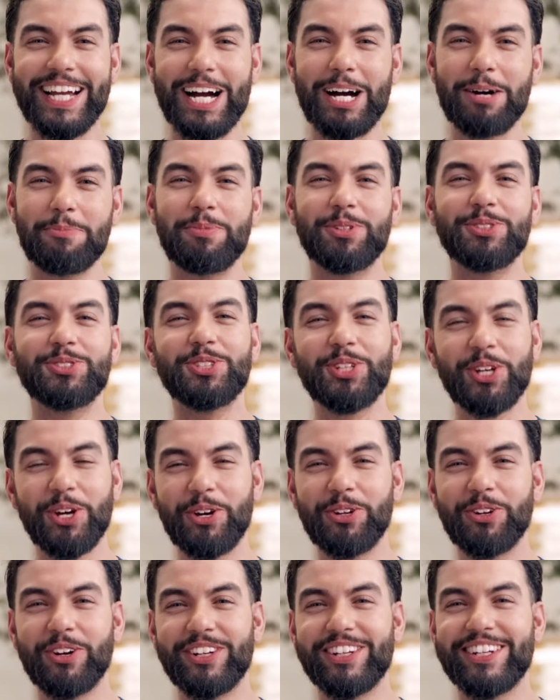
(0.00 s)
up,
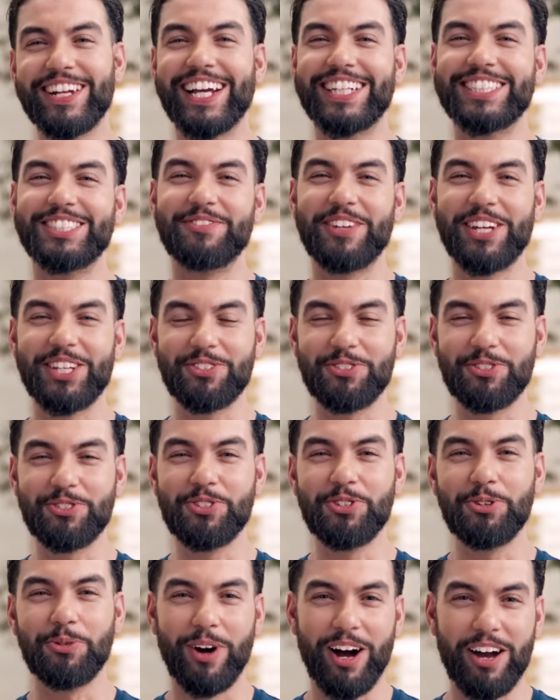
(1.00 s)
turn on and activate your
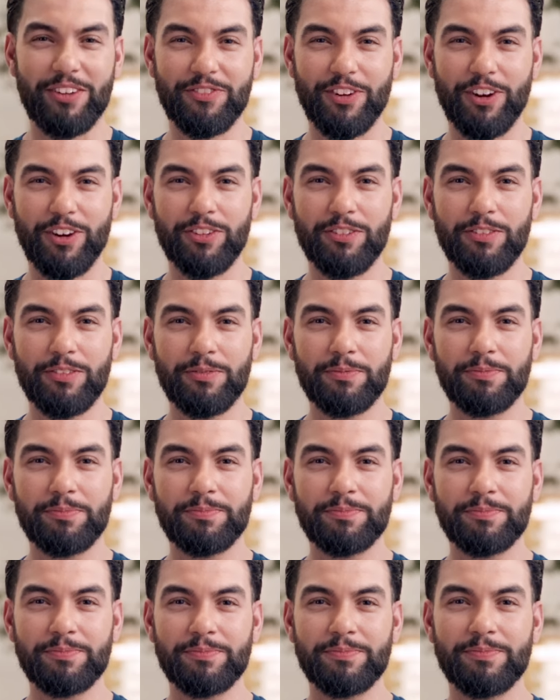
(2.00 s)
new iPhone.
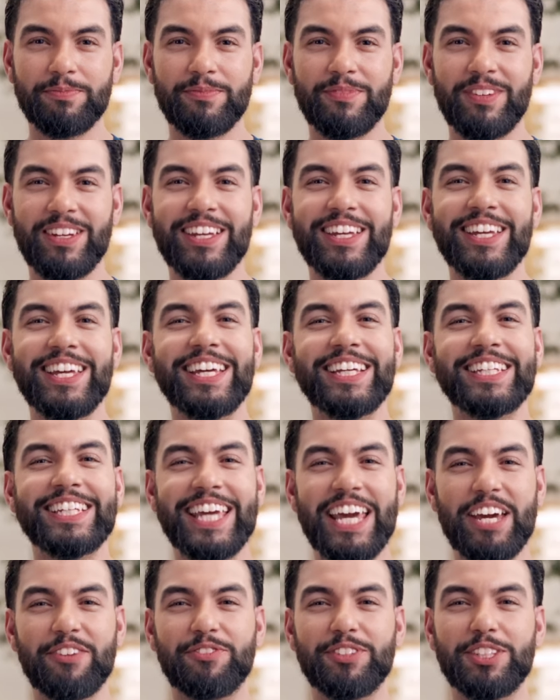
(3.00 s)

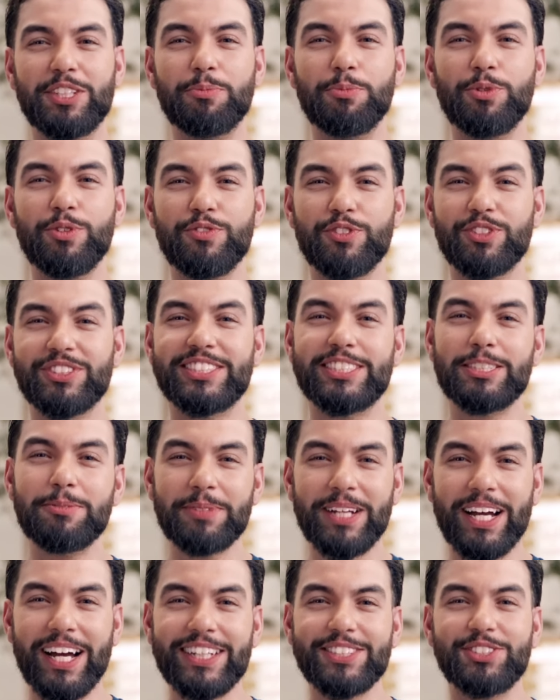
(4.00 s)
Carefully move your SIM
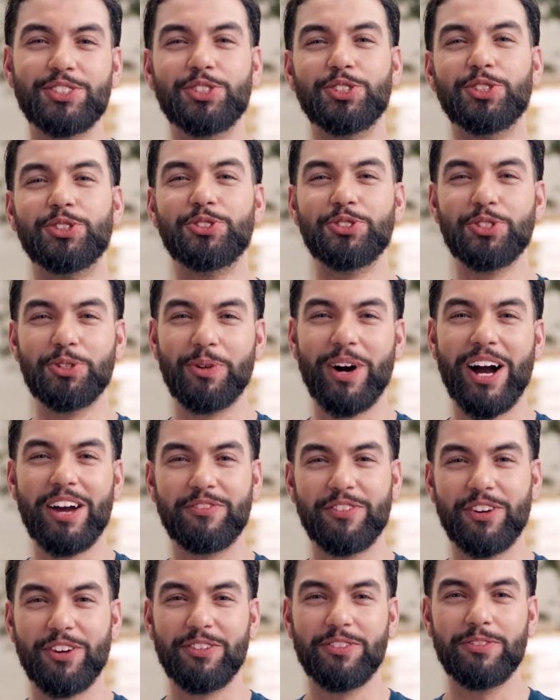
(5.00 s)
card to your new
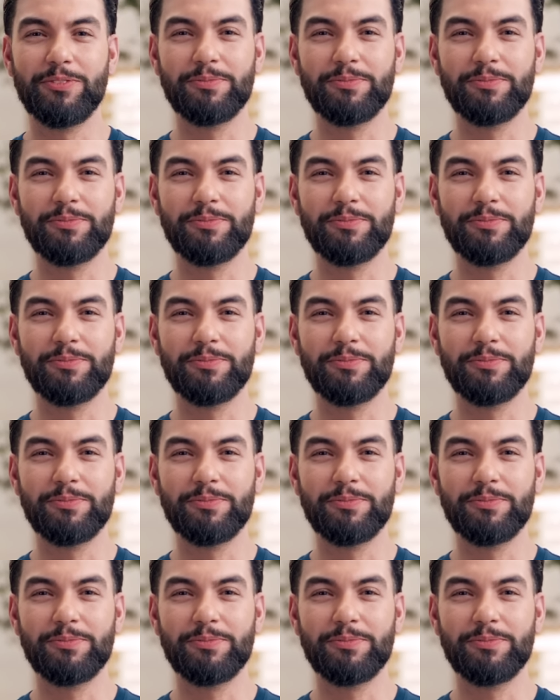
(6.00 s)
iPhone.